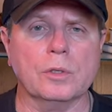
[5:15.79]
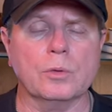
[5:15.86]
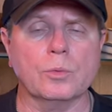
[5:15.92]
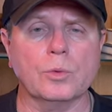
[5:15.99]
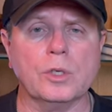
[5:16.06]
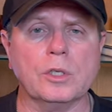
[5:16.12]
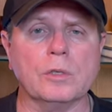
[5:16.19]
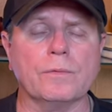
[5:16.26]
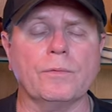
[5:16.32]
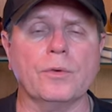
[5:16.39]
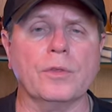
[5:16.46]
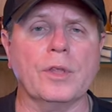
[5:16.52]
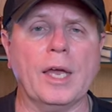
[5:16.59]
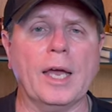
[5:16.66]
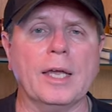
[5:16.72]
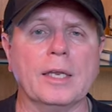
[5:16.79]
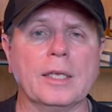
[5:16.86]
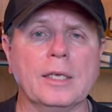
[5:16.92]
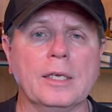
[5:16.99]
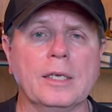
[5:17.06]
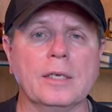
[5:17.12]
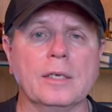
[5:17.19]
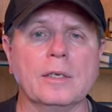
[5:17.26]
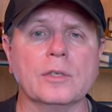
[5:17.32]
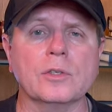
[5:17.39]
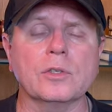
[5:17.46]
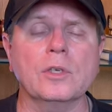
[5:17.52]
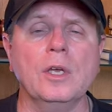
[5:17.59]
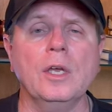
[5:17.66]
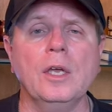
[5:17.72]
And the reason for that is